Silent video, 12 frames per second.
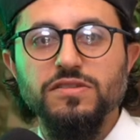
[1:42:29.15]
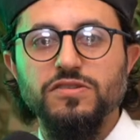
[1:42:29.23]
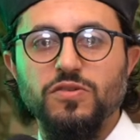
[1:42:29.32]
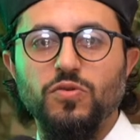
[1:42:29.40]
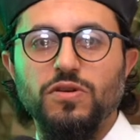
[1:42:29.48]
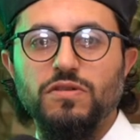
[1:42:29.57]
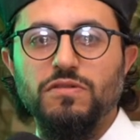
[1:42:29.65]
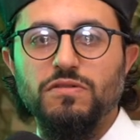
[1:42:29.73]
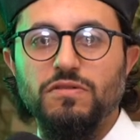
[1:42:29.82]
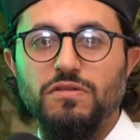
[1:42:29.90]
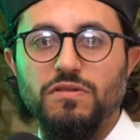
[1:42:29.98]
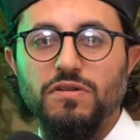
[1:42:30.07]
to court
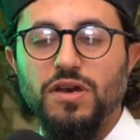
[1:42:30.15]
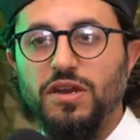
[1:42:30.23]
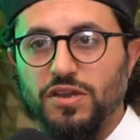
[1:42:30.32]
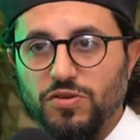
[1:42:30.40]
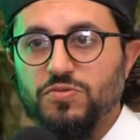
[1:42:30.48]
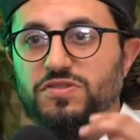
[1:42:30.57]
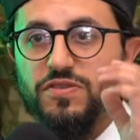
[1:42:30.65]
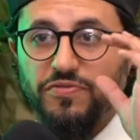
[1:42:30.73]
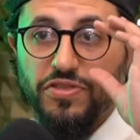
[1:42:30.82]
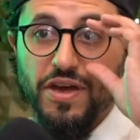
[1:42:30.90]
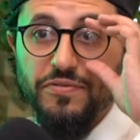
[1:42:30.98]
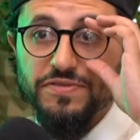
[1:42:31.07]
and accused of
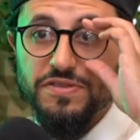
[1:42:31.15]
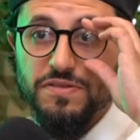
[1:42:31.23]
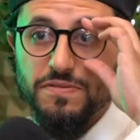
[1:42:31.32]
theft.